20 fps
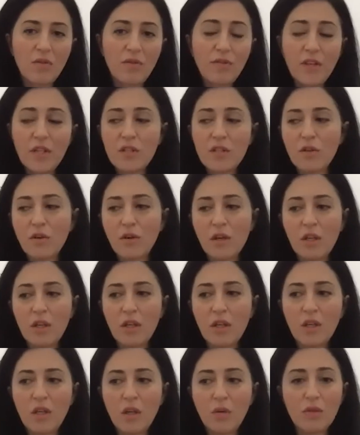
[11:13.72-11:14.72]
Fin.do,
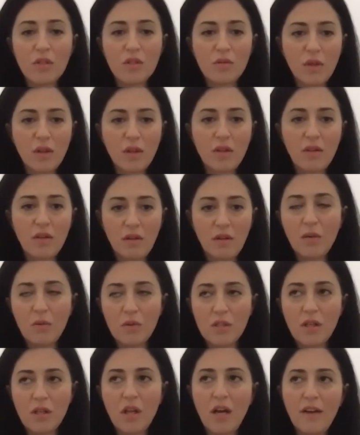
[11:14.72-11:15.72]
he
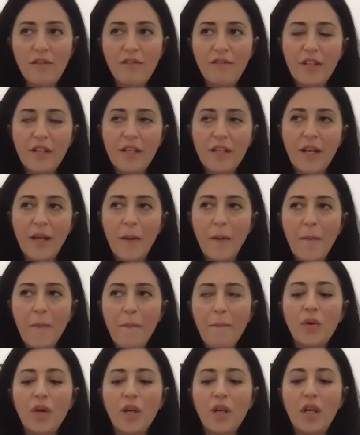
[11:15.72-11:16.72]
was alive, and
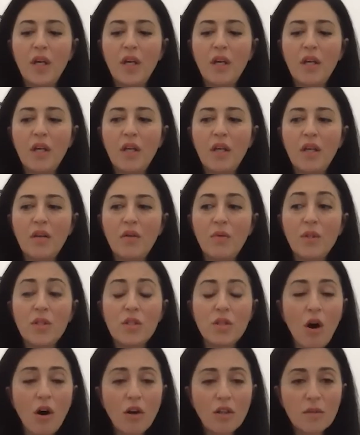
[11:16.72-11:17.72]
we
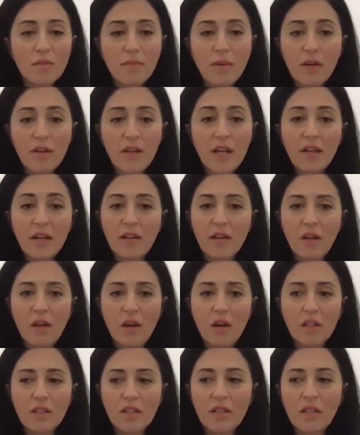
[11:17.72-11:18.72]
talked about that a
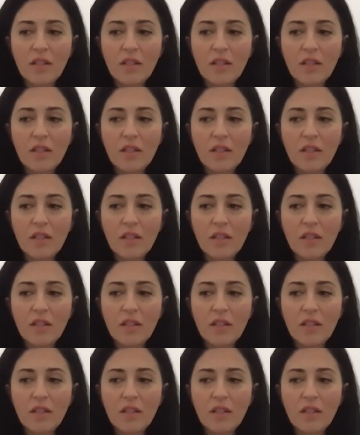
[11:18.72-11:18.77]
lot.